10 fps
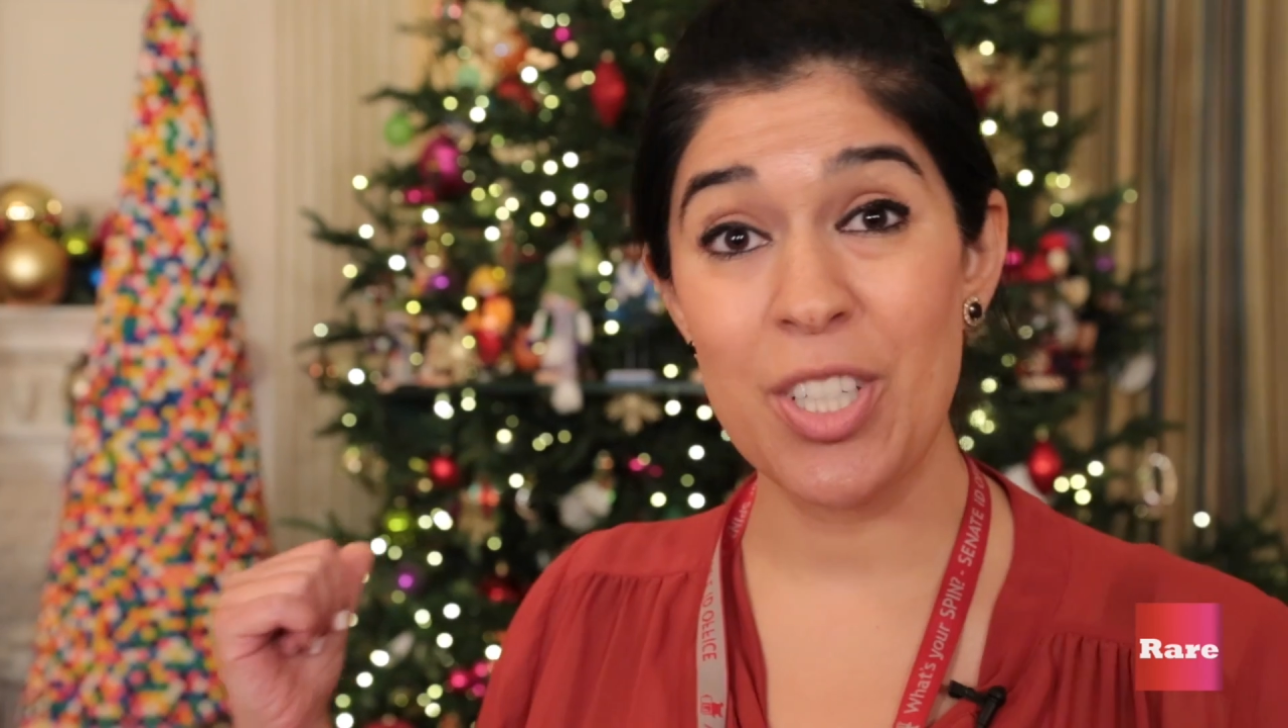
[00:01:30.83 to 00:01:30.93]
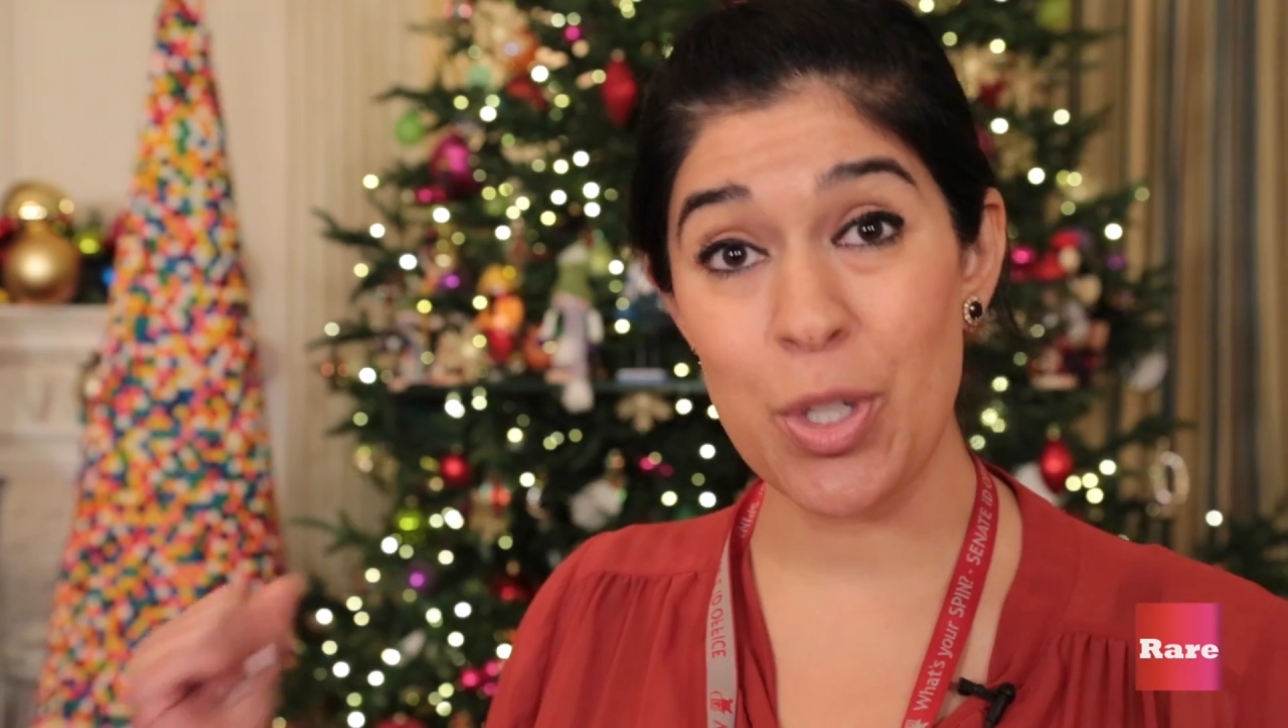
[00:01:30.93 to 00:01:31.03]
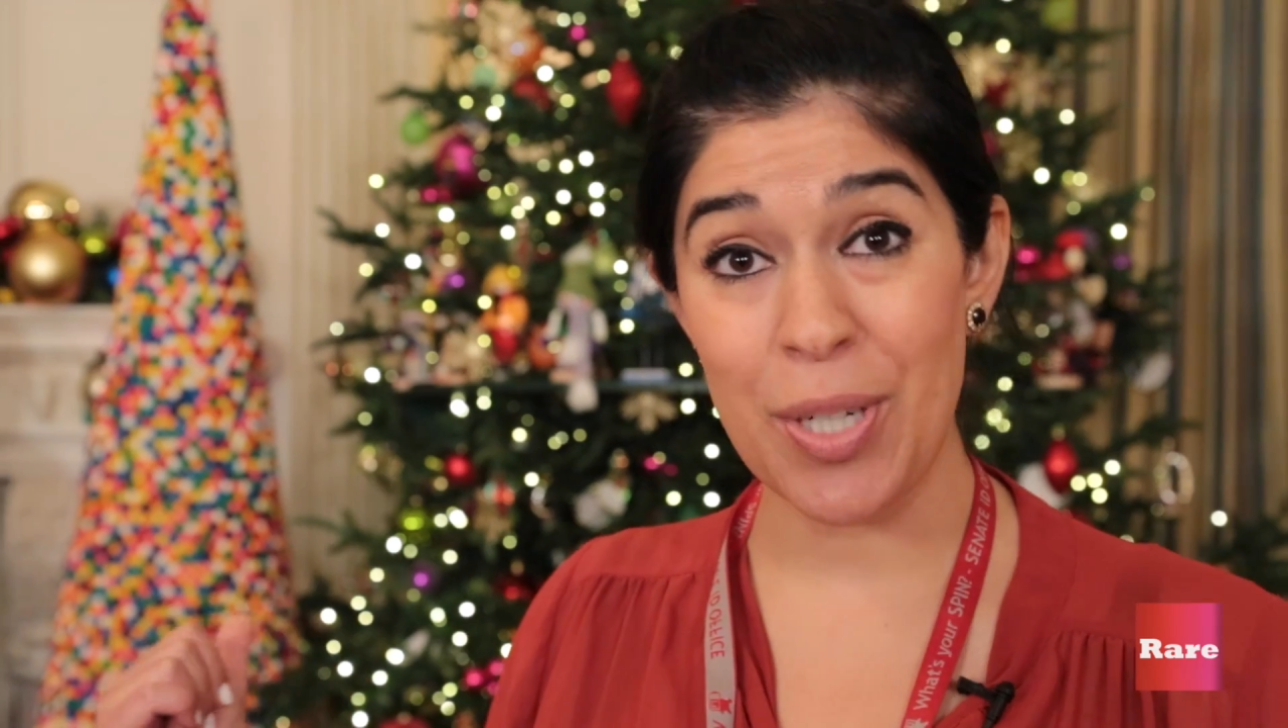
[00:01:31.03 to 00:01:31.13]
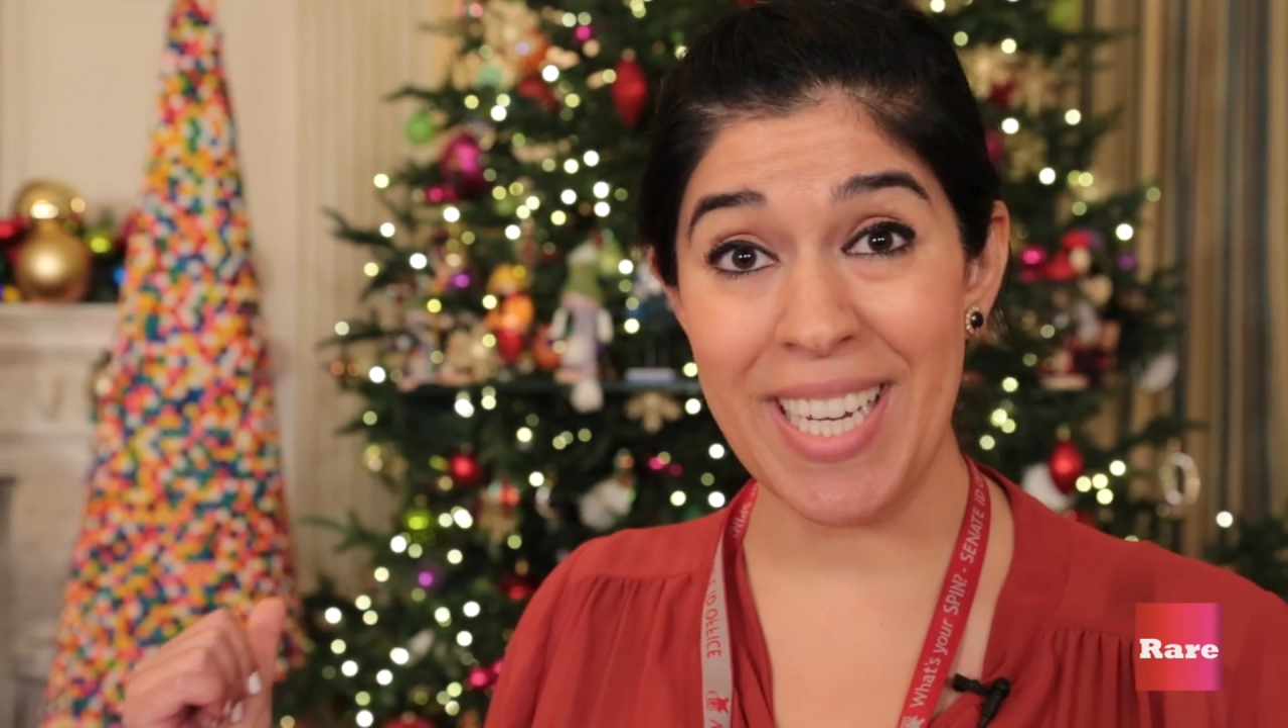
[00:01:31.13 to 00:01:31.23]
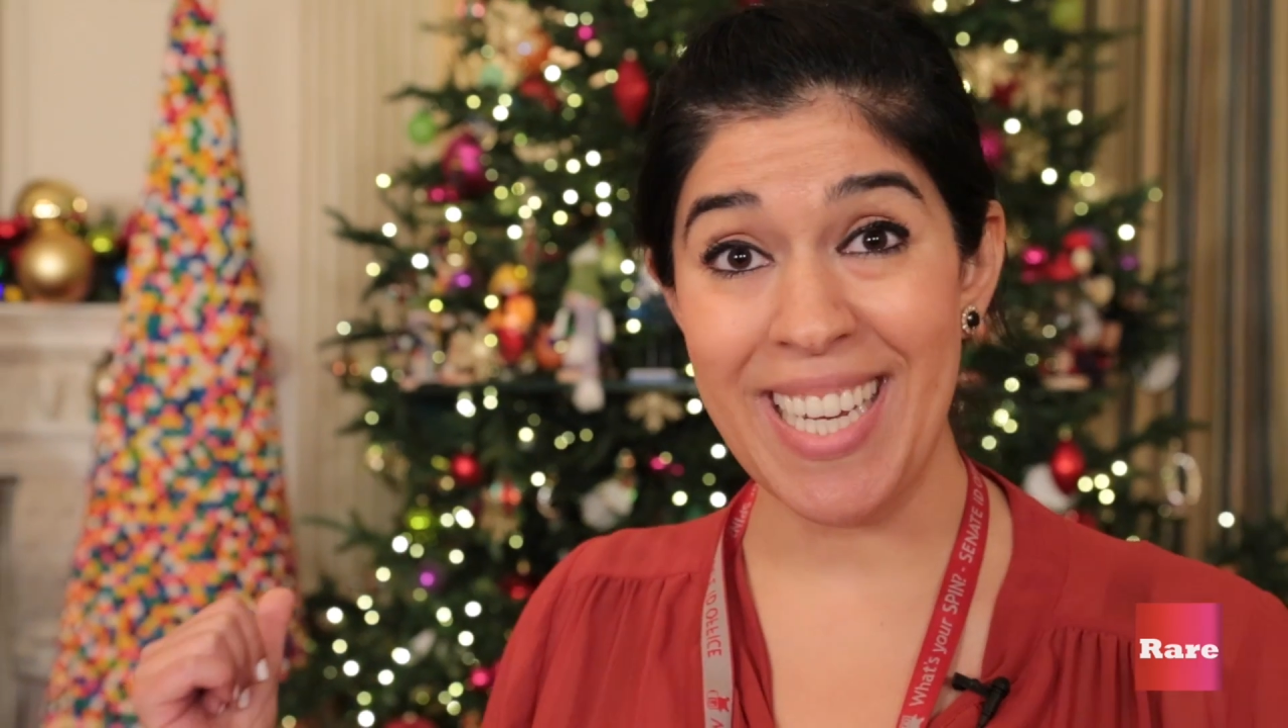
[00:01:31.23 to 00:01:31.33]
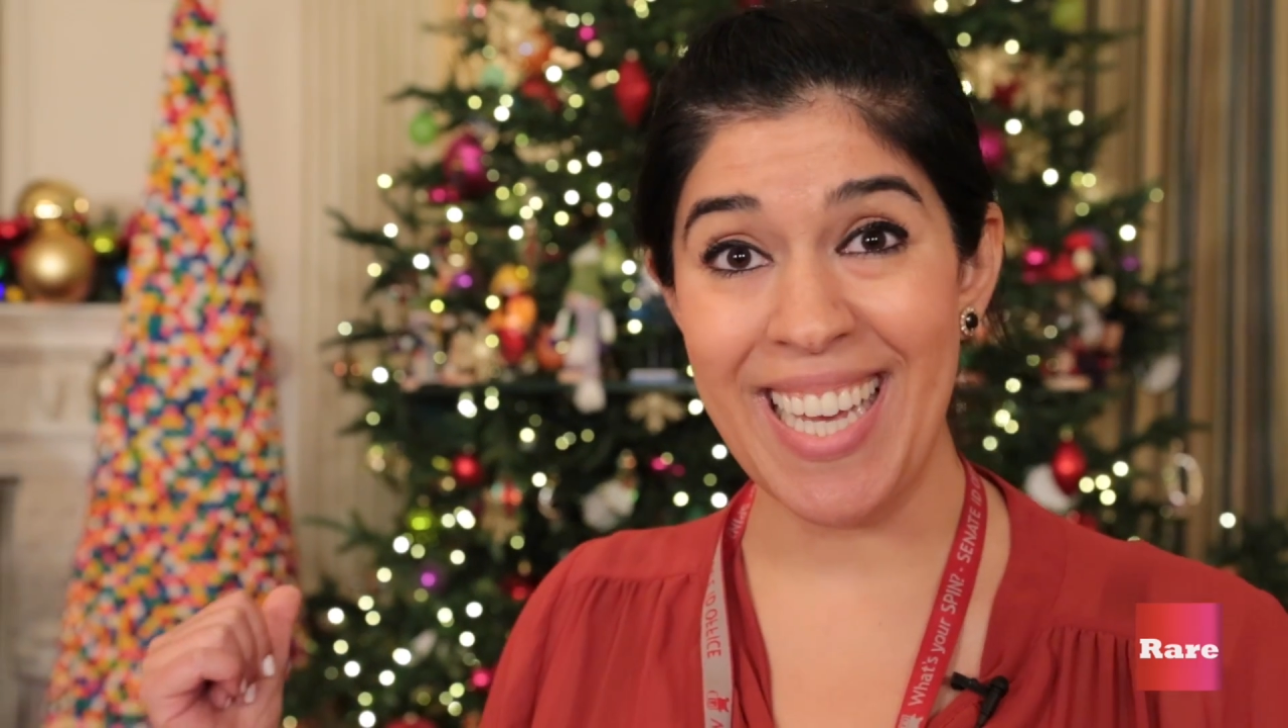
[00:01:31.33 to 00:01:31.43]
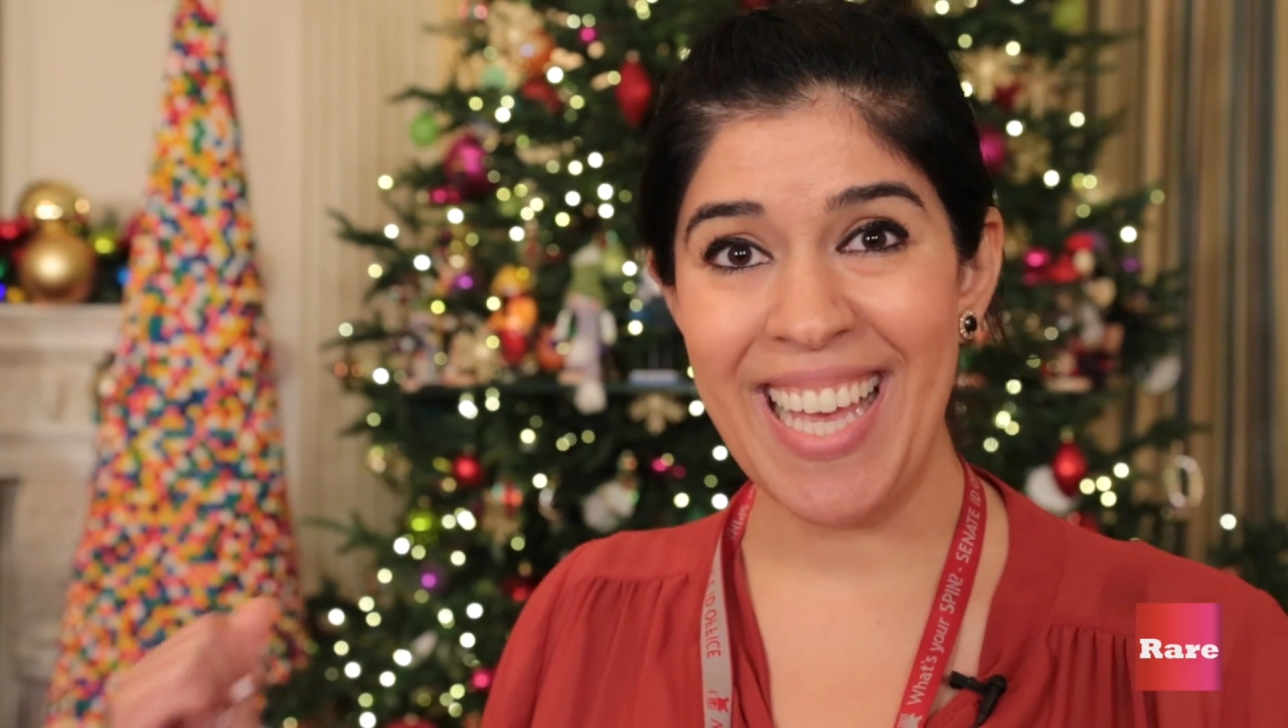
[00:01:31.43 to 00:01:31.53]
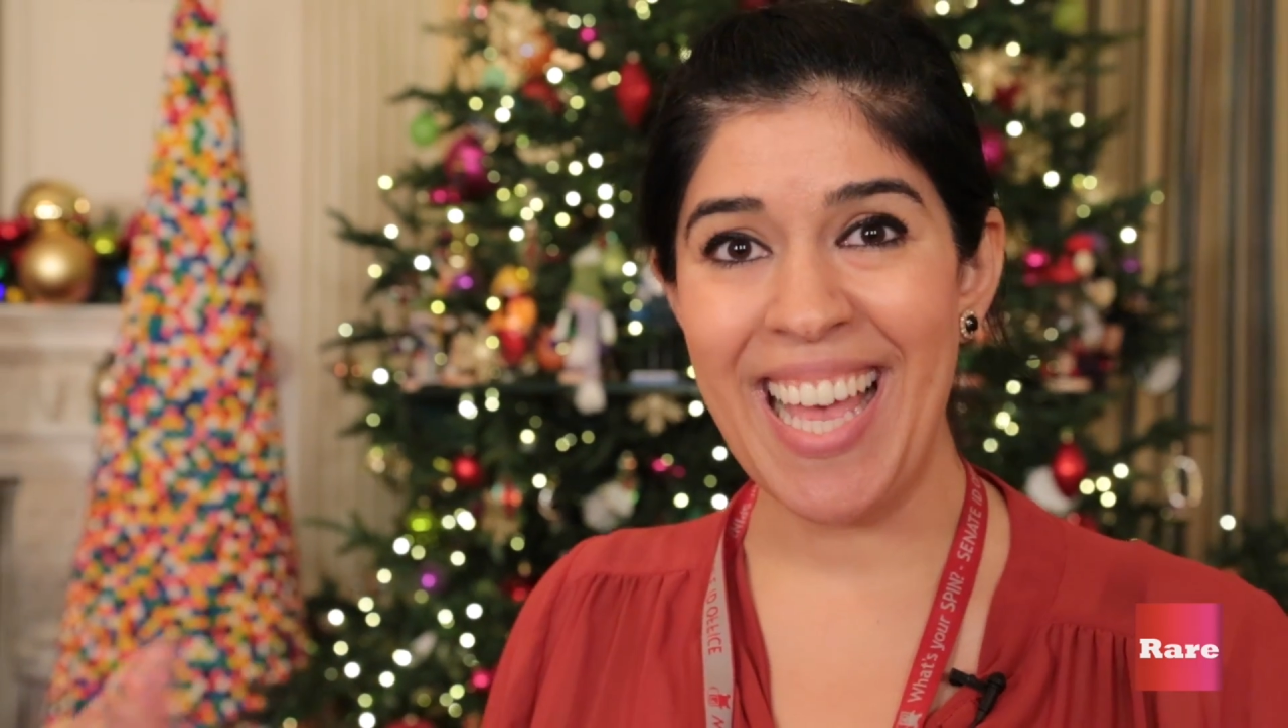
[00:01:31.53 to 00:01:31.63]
tree,